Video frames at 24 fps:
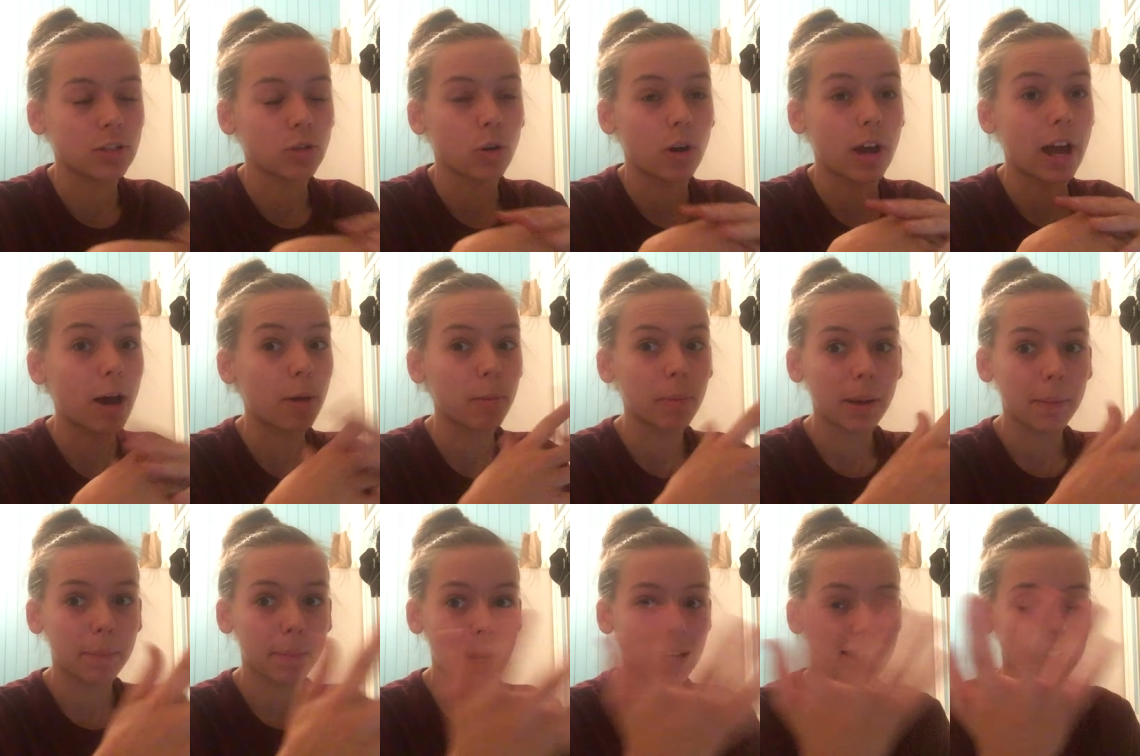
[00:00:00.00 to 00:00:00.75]
or how
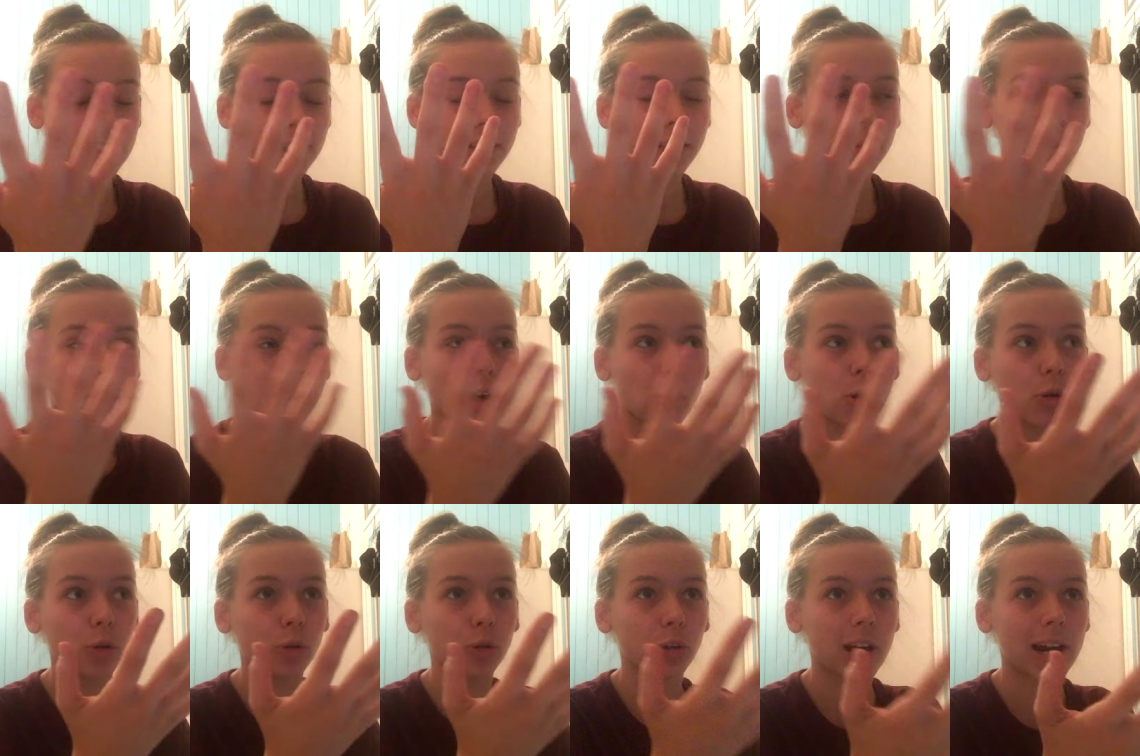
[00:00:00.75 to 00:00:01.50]
my basically my
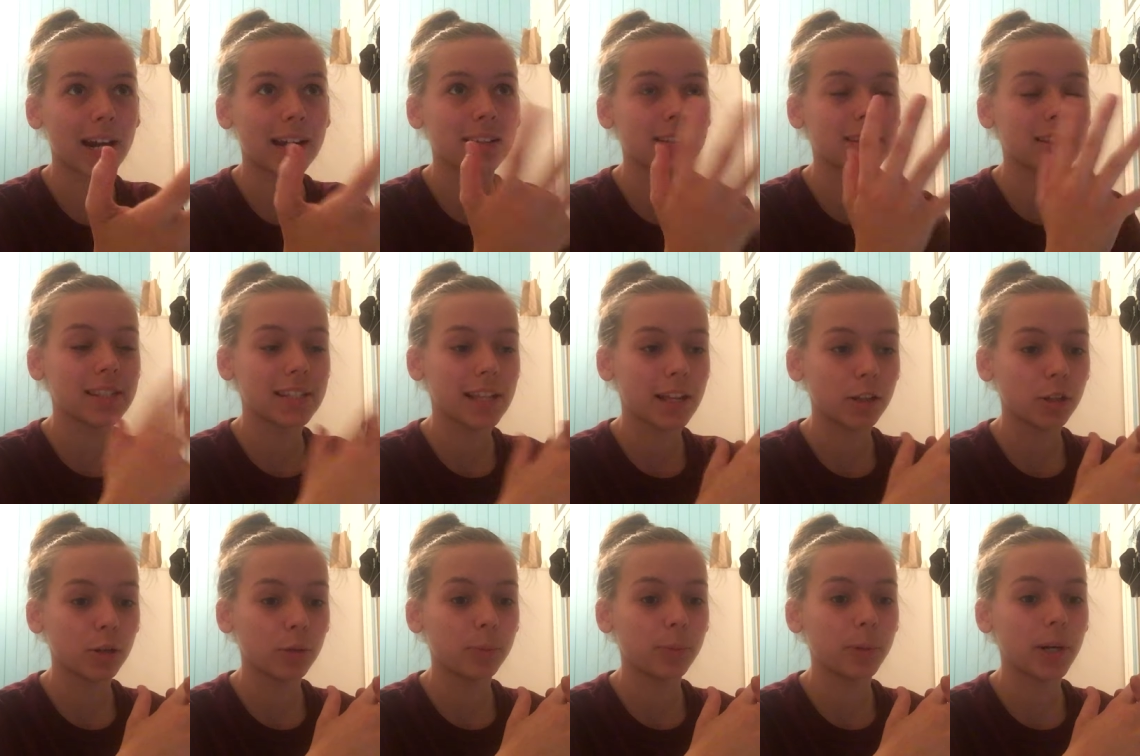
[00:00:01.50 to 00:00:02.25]
whole grade
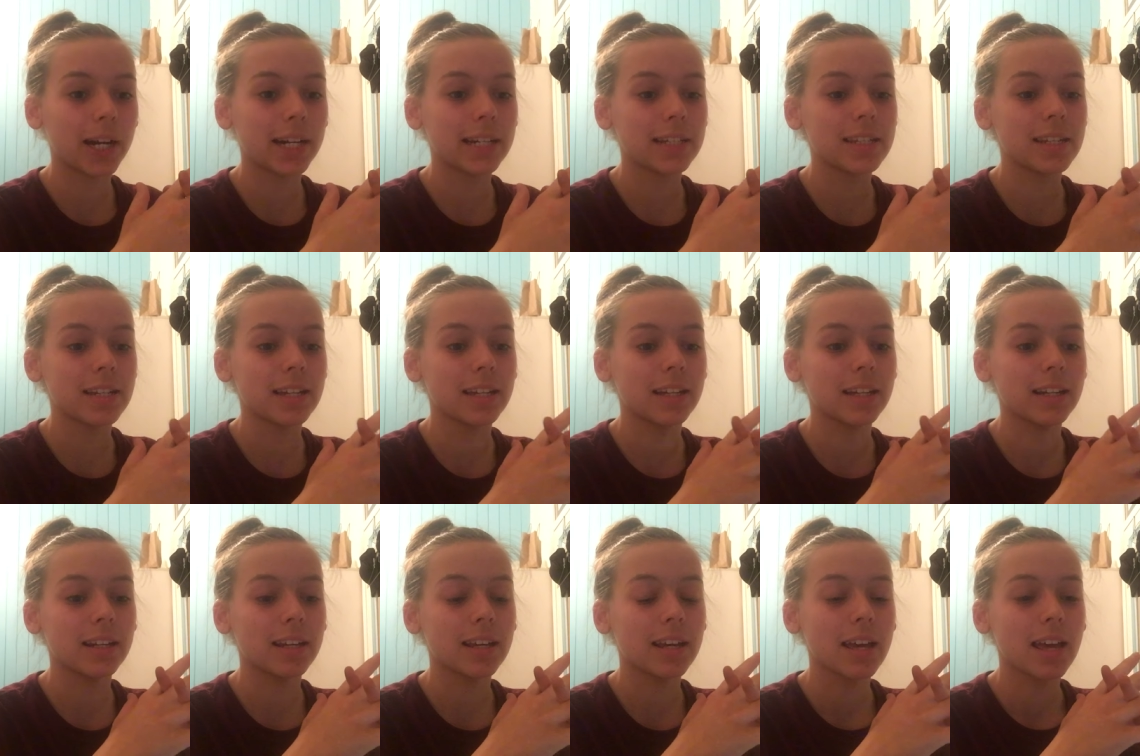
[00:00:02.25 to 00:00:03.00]

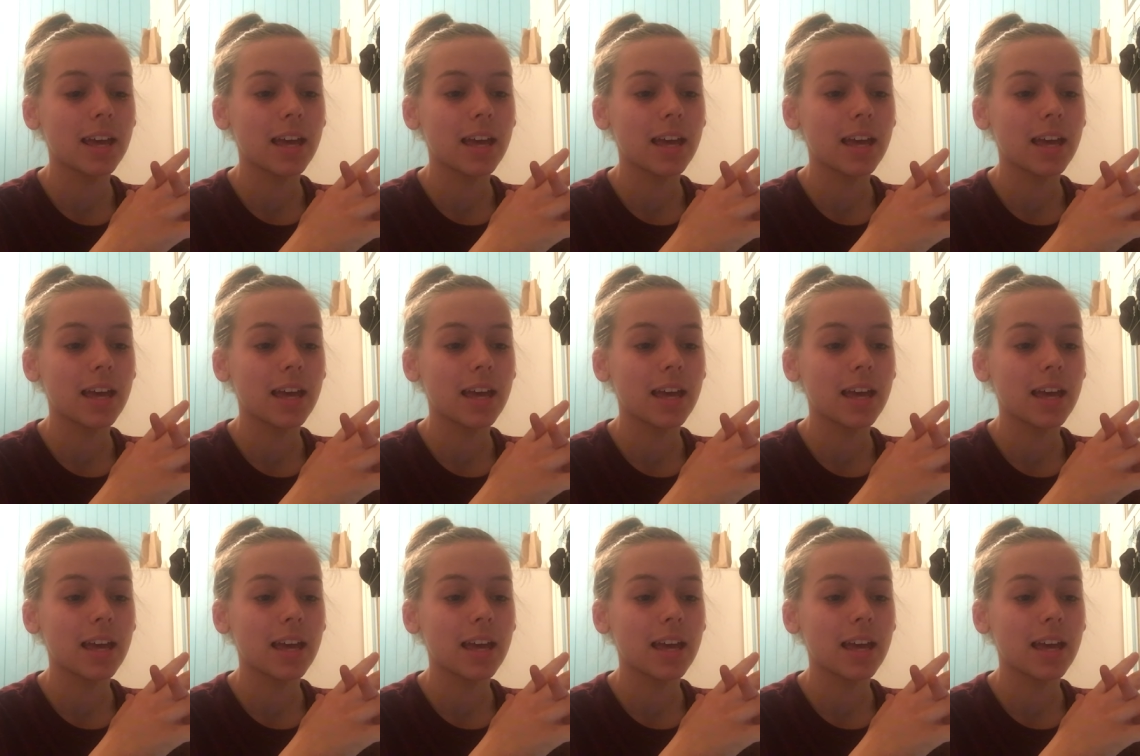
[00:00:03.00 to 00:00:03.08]
celebrated